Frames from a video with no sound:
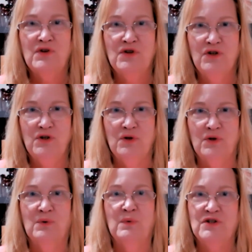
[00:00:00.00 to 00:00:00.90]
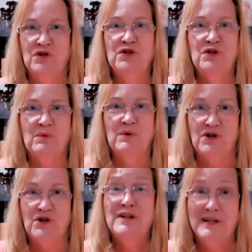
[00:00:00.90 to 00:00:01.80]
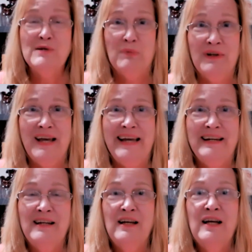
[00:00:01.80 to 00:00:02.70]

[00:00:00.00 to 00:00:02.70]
do what you do, which you're going to explain.